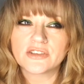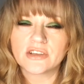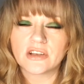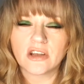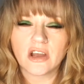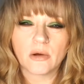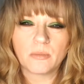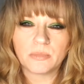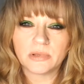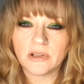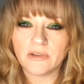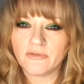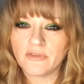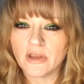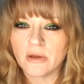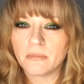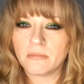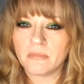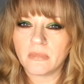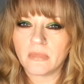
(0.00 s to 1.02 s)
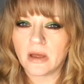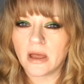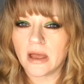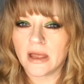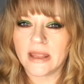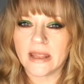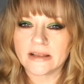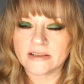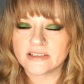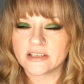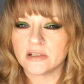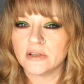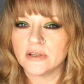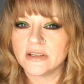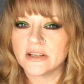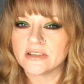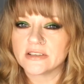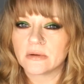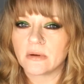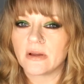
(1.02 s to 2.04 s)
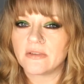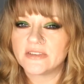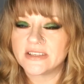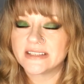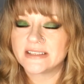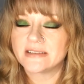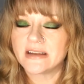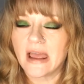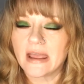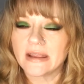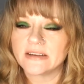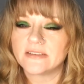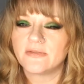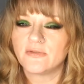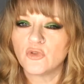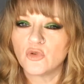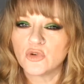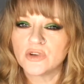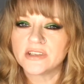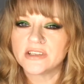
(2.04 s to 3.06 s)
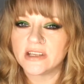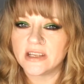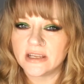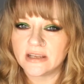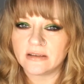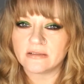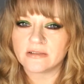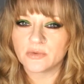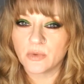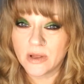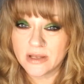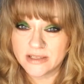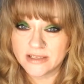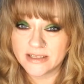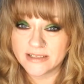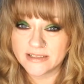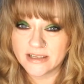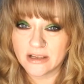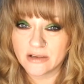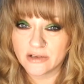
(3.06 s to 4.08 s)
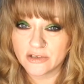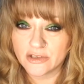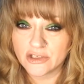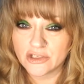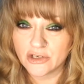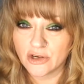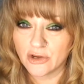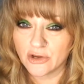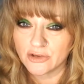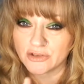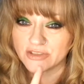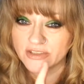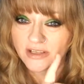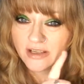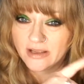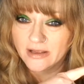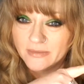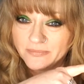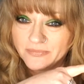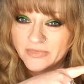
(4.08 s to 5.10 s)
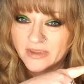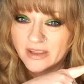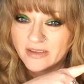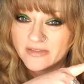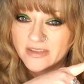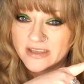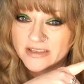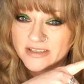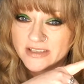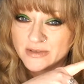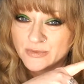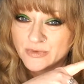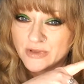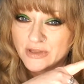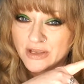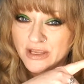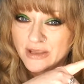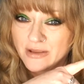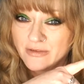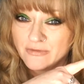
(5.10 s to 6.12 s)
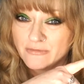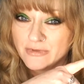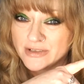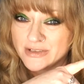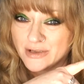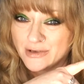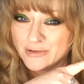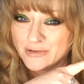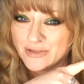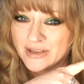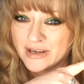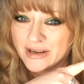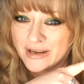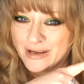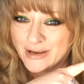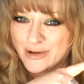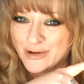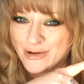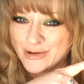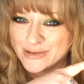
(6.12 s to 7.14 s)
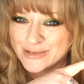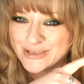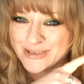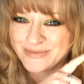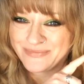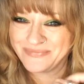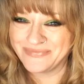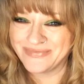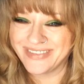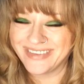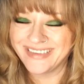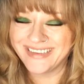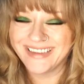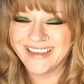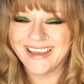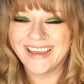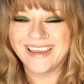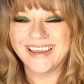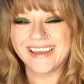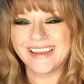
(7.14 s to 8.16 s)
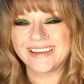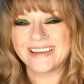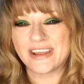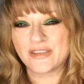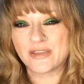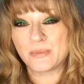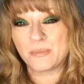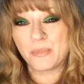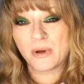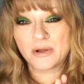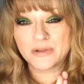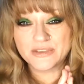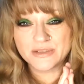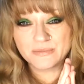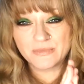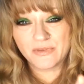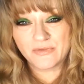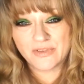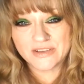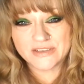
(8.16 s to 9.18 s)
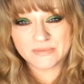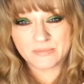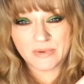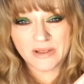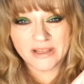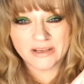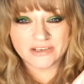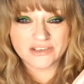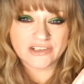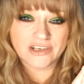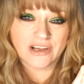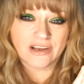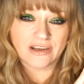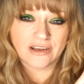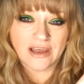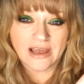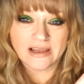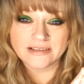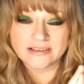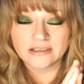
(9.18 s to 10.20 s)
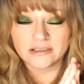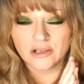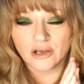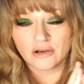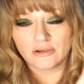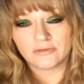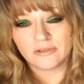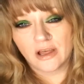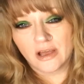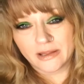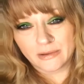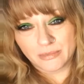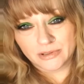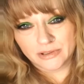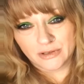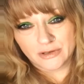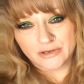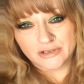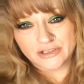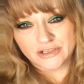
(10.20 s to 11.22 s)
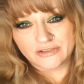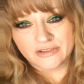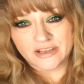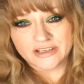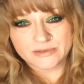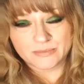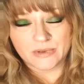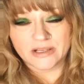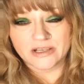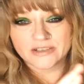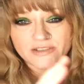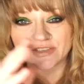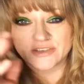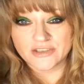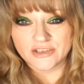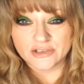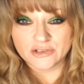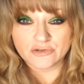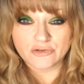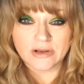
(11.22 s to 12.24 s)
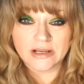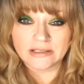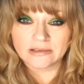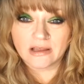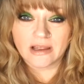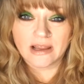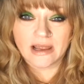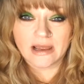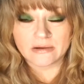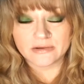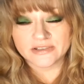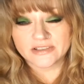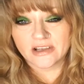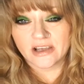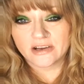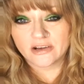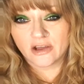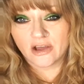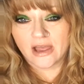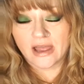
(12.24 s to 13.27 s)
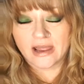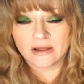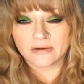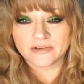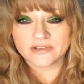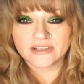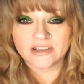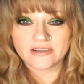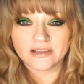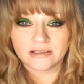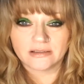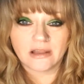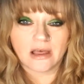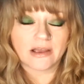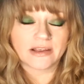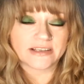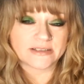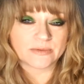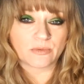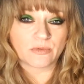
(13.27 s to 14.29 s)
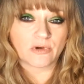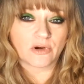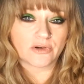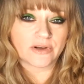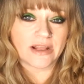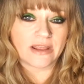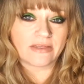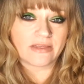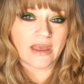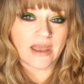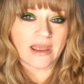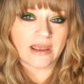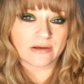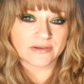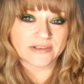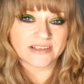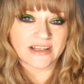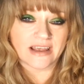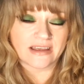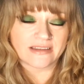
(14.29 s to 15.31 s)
A couple of them I excluded, so I've stacked 14 20-second shots, and this is the result that I got. Now the bottom of this picture has a lot of light pollution. That's because there's a street light outside our house and the lights were on in the house at